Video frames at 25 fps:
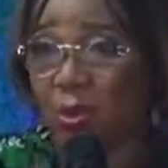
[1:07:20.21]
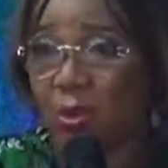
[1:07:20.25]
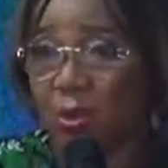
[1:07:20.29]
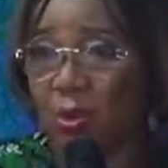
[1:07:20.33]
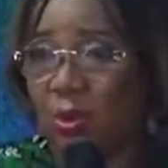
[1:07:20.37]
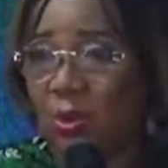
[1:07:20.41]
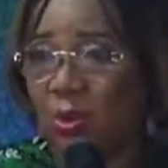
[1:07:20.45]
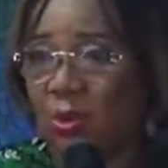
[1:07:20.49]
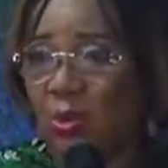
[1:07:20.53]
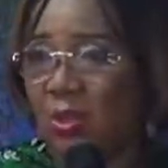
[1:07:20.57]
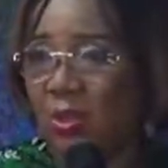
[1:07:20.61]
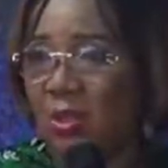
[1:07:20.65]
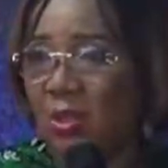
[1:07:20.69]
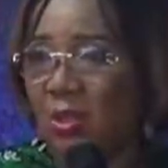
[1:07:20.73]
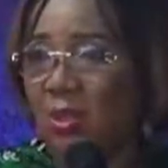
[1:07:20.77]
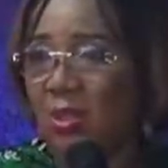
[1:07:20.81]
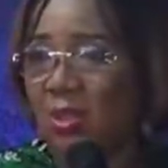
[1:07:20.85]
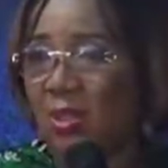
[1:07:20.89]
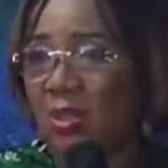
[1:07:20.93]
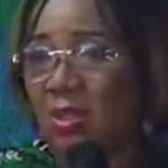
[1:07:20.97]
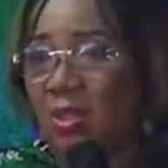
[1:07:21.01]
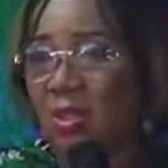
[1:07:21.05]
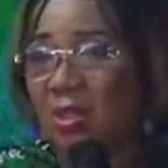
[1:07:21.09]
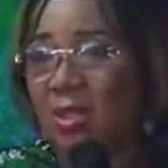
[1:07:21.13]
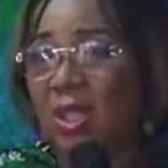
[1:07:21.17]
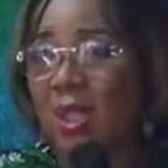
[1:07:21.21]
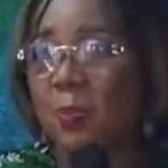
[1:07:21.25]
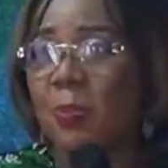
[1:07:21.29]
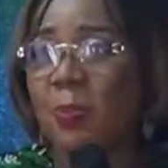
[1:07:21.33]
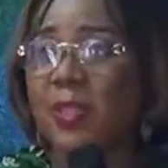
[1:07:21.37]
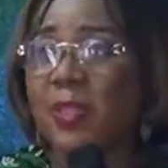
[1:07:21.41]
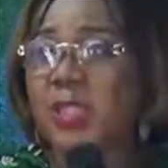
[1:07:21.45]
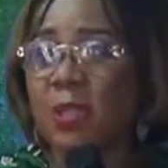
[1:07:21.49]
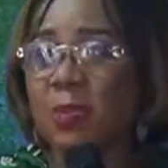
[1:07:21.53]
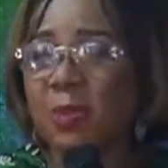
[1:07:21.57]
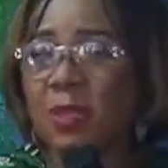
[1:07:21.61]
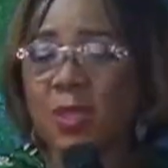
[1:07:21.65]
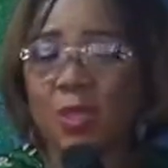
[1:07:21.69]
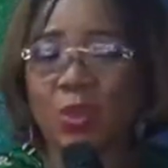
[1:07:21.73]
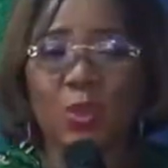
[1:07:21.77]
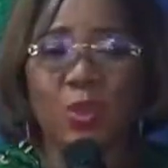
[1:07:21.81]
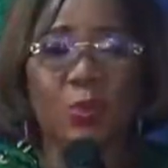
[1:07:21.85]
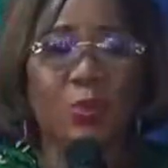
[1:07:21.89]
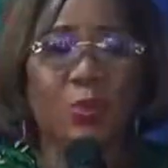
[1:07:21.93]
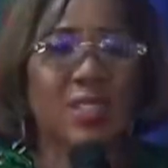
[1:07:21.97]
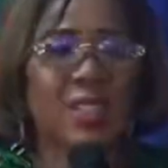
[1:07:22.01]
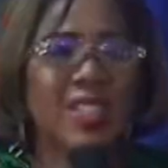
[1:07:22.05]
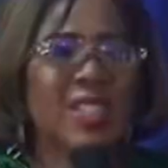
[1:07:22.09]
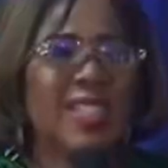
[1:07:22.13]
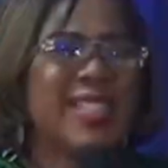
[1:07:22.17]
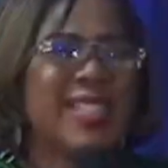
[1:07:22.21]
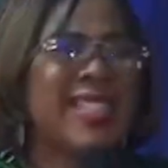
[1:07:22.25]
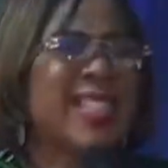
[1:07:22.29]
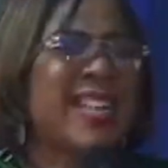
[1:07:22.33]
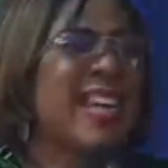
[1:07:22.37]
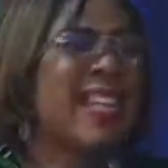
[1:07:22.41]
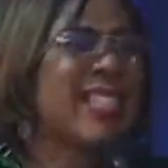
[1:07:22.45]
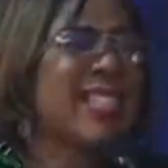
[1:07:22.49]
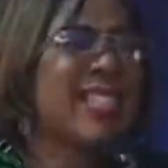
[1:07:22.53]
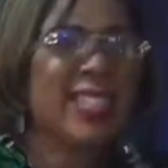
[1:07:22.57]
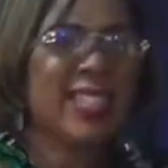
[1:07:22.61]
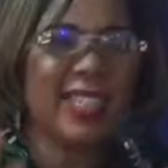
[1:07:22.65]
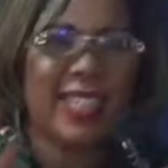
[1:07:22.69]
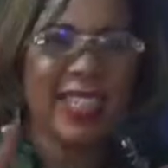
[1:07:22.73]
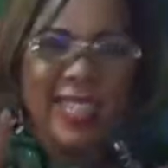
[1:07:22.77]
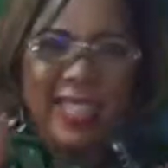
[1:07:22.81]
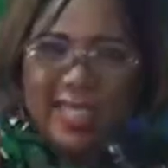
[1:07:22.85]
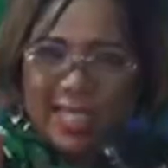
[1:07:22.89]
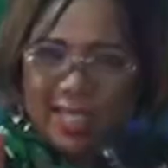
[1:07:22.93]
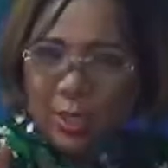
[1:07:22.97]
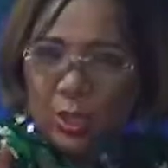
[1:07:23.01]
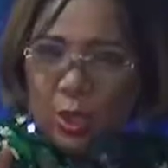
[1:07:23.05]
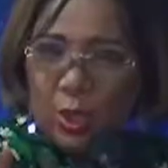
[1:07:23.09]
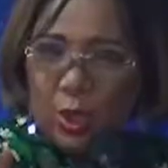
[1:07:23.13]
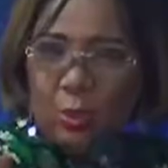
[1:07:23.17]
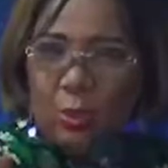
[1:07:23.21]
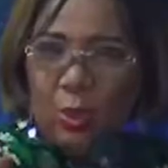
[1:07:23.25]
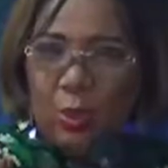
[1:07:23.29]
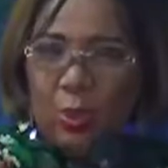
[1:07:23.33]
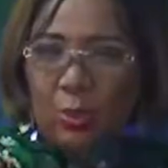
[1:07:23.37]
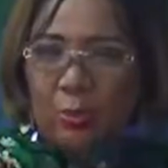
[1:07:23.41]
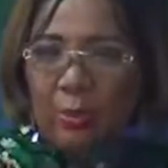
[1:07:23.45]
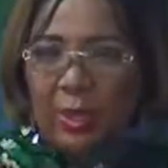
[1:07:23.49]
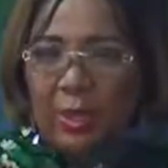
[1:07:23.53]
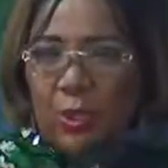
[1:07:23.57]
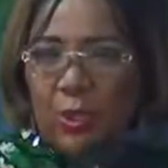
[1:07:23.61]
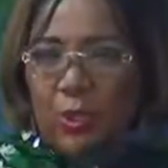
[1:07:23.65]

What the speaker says: She said, please make something. She said, listen to me, women.